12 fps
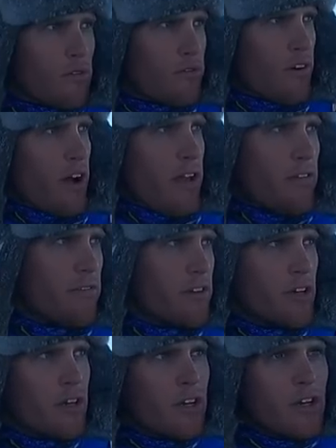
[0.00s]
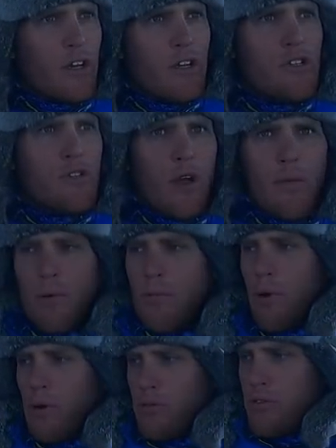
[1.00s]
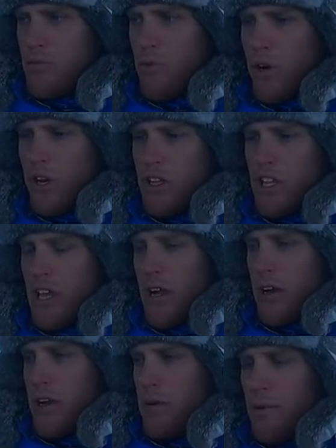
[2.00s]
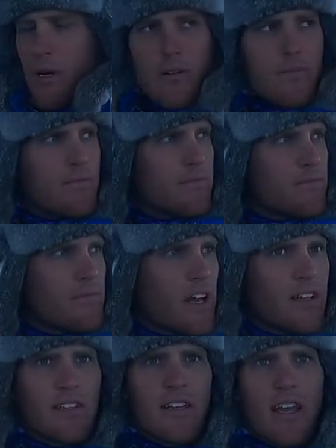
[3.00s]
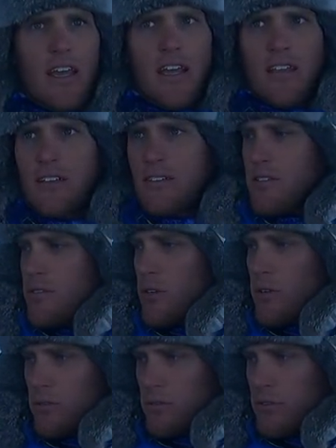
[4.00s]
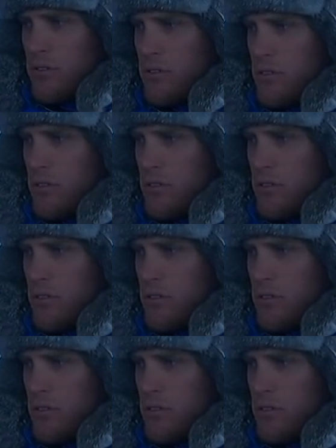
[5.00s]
or five striper boats work in the area, but not today. I think it's too cold.